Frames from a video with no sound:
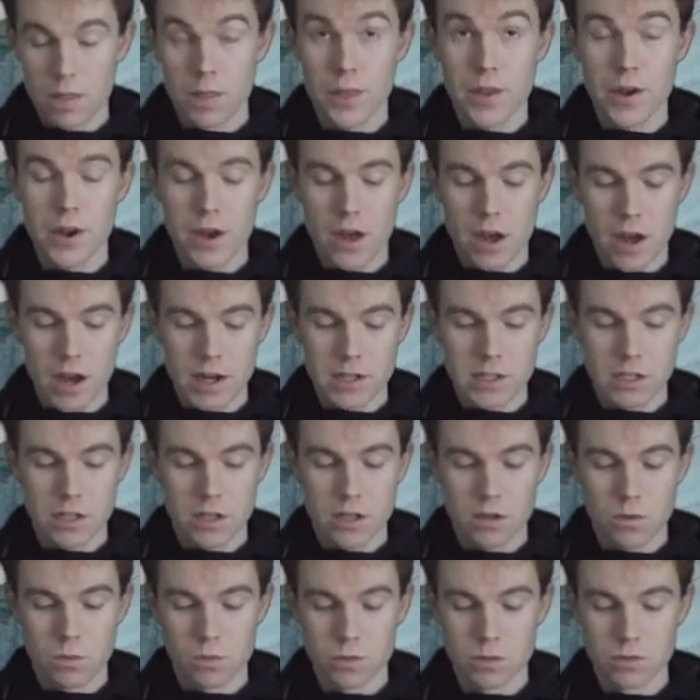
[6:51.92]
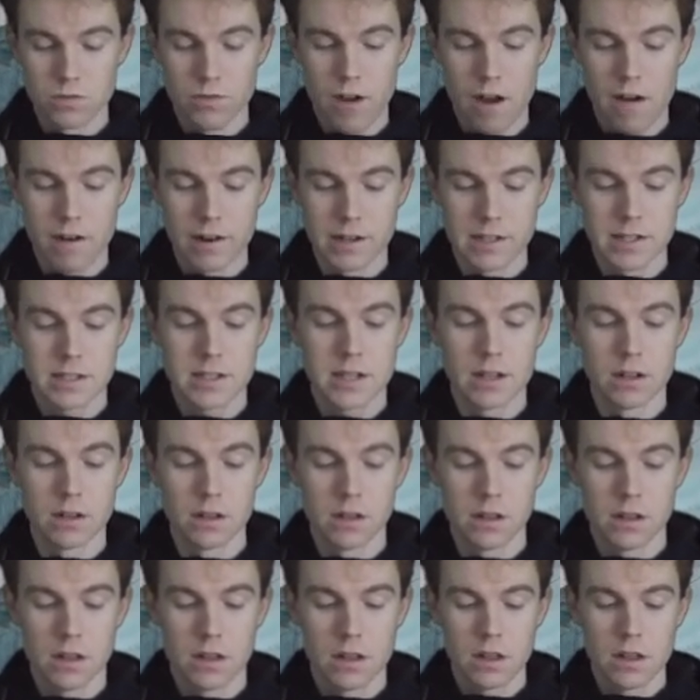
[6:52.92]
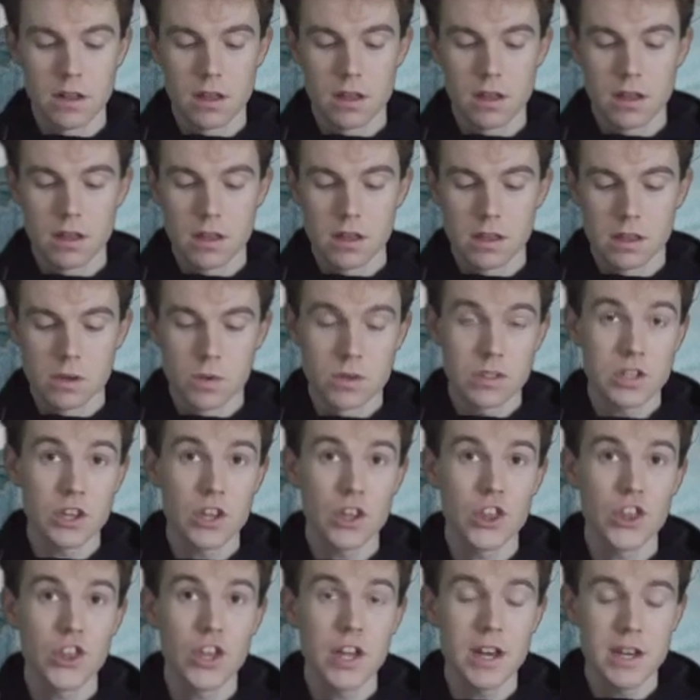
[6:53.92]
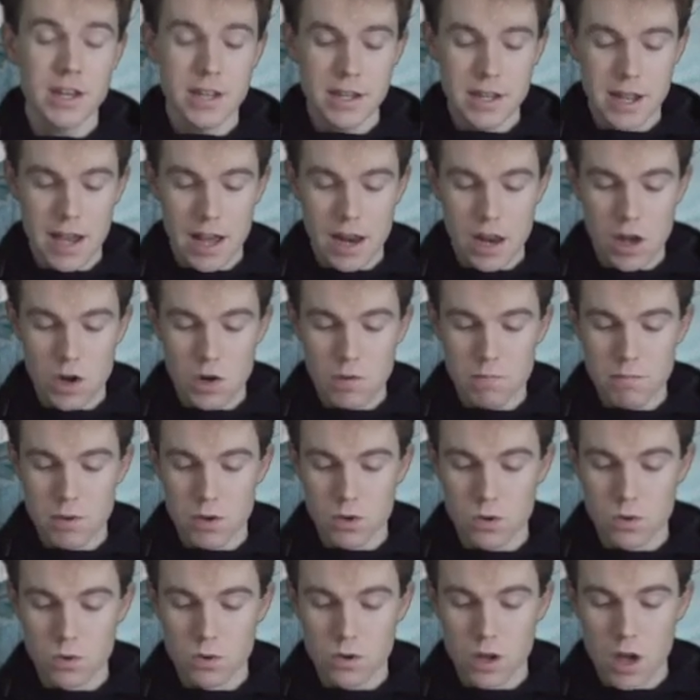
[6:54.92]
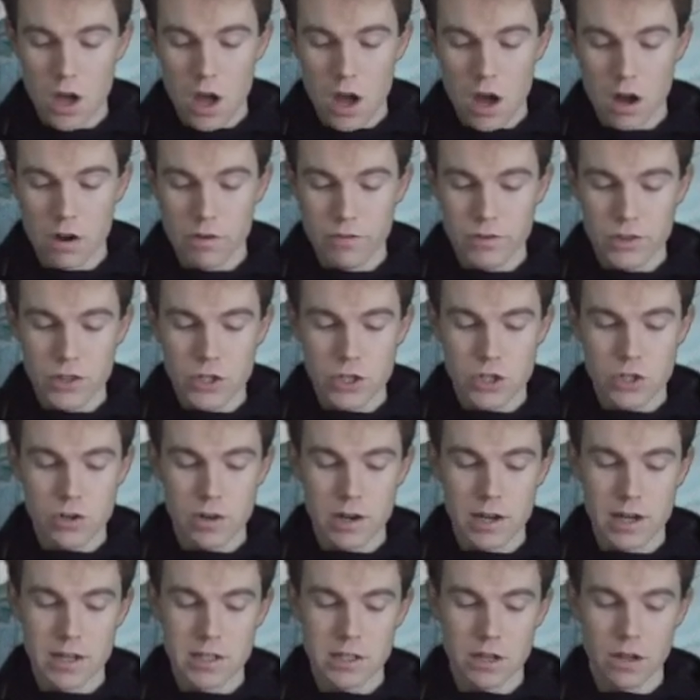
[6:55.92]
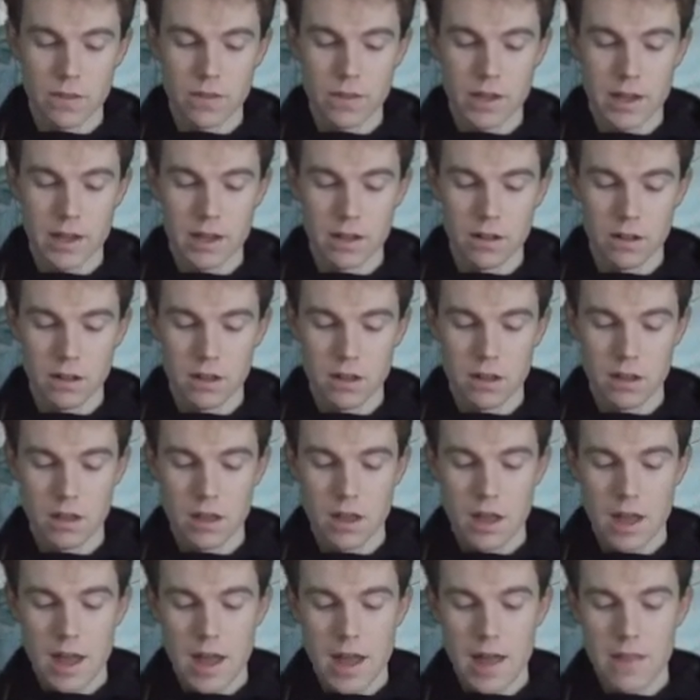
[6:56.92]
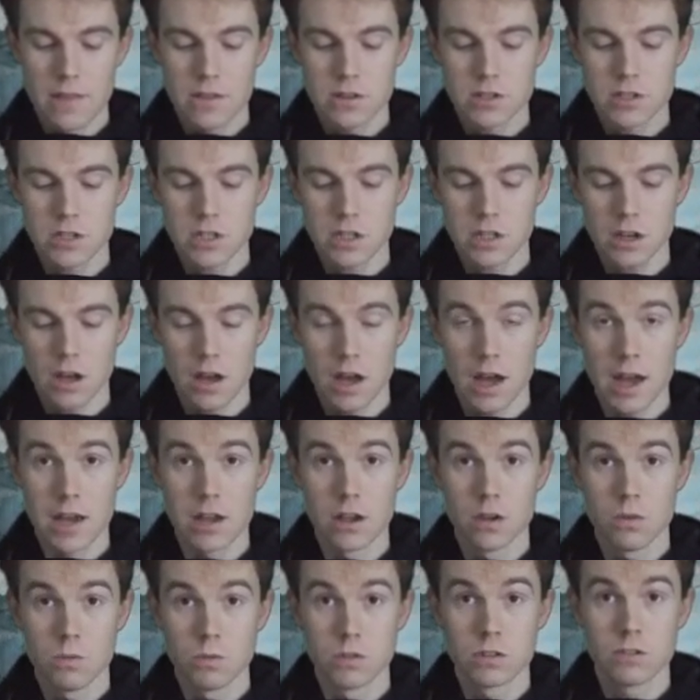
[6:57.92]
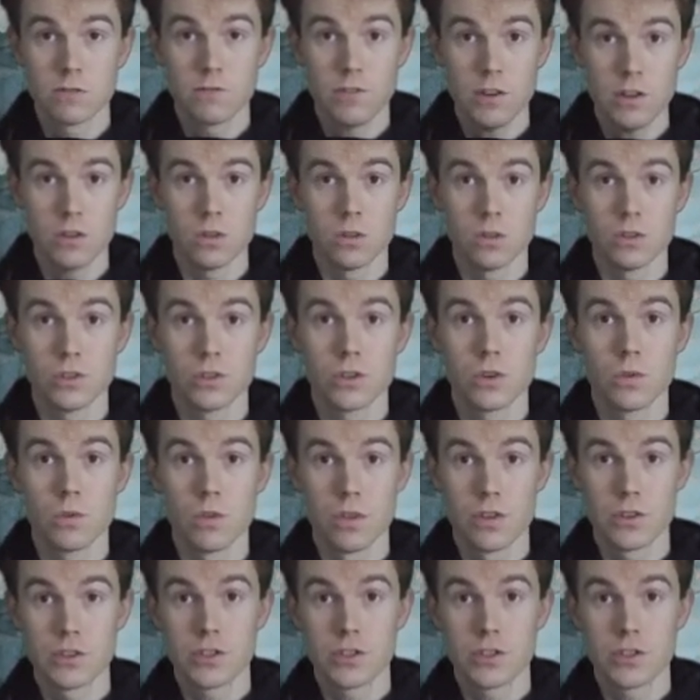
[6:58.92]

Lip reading: The night was very still. There was a thin yellow moon over the trees on the hill, and the sky was filled with